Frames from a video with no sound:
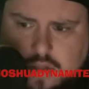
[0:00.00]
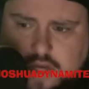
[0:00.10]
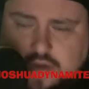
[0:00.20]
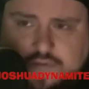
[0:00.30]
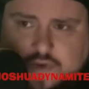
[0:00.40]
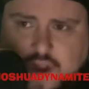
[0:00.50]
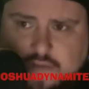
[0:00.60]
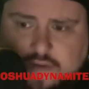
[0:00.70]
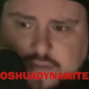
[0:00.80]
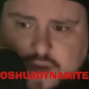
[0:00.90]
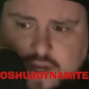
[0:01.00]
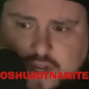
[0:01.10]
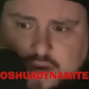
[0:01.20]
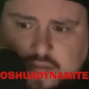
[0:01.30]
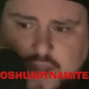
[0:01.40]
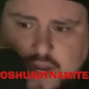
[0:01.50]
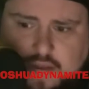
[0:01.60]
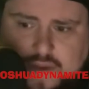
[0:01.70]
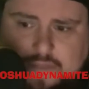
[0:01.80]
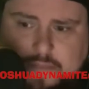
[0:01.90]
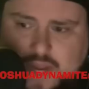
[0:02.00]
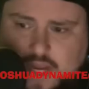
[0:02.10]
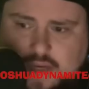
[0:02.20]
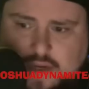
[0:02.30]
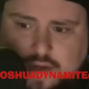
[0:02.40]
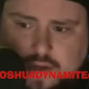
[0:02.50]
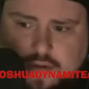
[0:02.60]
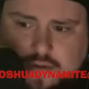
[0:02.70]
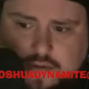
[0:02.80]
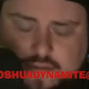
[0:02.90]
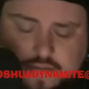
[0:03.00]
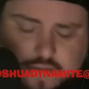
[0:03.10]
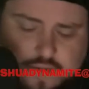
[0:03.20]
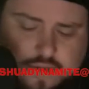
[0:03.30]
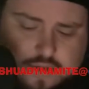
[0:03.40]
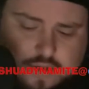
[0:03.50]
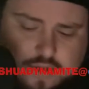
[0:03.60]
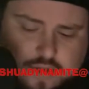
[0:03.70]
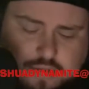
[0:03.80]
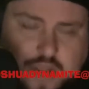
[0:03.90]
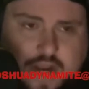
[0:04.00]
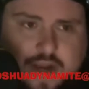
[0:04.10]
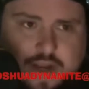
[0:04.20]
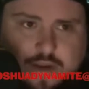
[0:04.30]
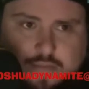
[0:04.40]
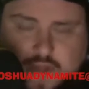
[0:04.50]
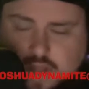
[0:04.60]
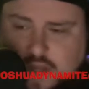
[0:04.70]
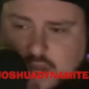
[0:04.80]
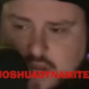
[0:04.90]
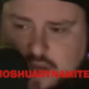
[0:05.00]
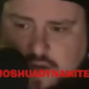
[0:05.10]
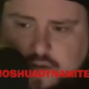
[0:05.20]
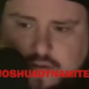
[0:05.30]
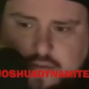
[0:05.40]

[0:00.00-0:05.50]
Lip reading: That goes for everybody. And I'm not going to be mean to you. Not going to humiliate you.